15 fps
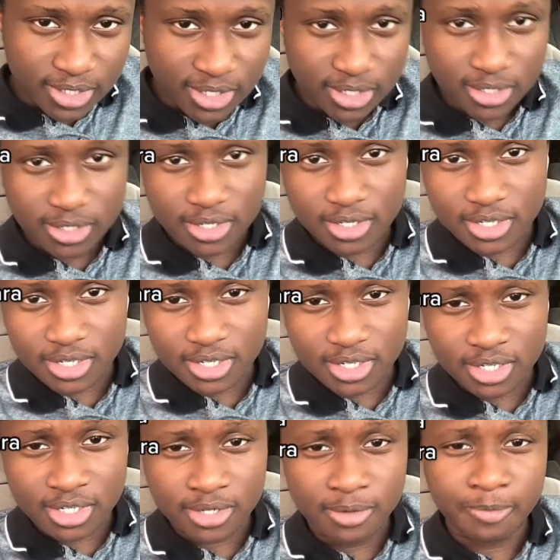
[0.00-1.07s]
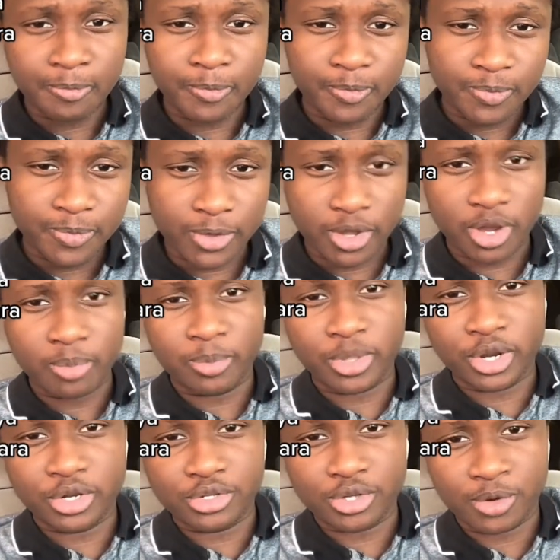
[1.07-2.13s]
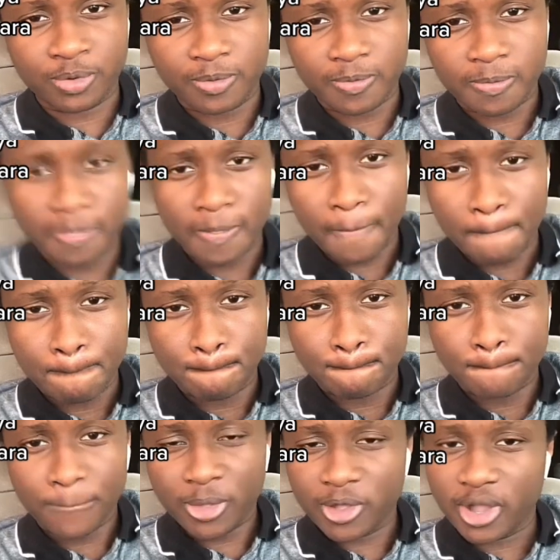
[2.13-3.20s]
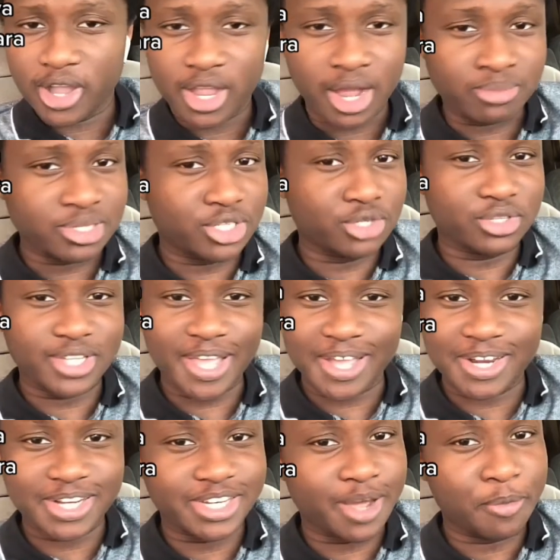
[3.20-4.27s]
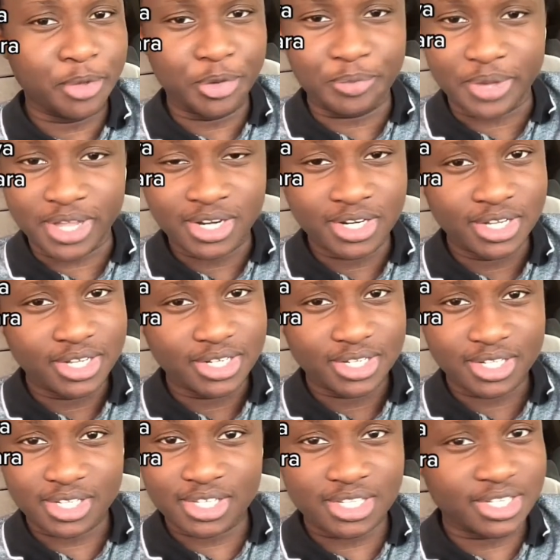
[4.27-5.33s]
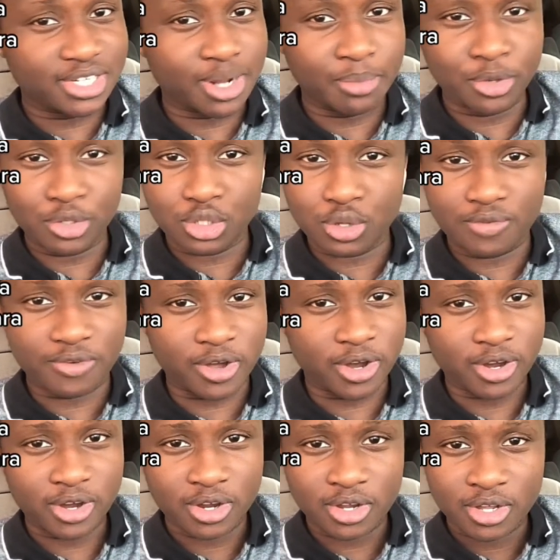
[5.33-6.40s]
Let's see. All right, Minato. All right, I'm still taking a W, man. This is a W so far.